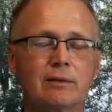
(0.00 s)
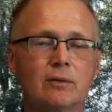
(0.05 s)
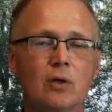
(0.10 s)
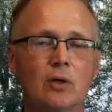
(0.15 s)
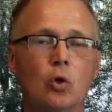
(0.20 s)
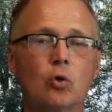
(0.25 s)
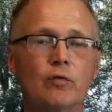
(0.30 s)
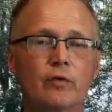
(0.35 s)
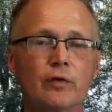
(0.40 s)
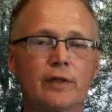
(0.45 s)

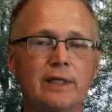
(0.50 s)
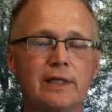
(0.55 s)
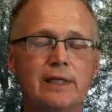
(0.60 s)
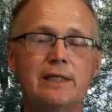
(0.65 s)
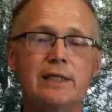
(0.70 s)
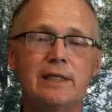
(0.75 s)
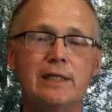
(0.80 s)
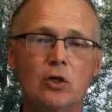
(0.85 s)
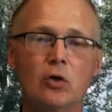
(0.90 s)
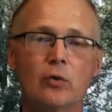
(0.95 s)
over the
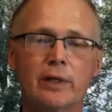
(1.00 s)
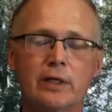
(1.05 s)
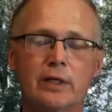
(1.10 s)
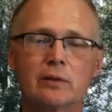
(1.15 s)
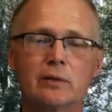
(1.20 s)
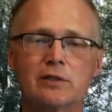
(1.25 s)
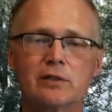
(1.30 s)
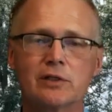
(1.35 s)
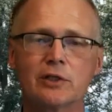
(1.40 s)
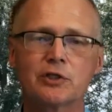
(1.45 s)

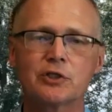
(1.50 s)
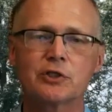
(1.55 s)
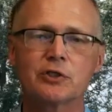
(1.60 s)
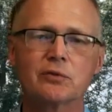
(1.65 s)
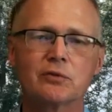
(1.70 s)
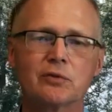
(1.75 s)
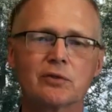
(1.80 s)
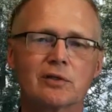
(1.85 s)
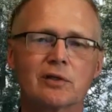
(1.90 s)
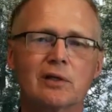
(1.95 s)
decoherence
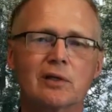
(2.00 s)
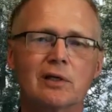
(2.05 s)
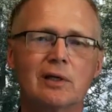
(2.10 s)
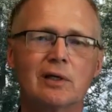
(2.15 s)
issues.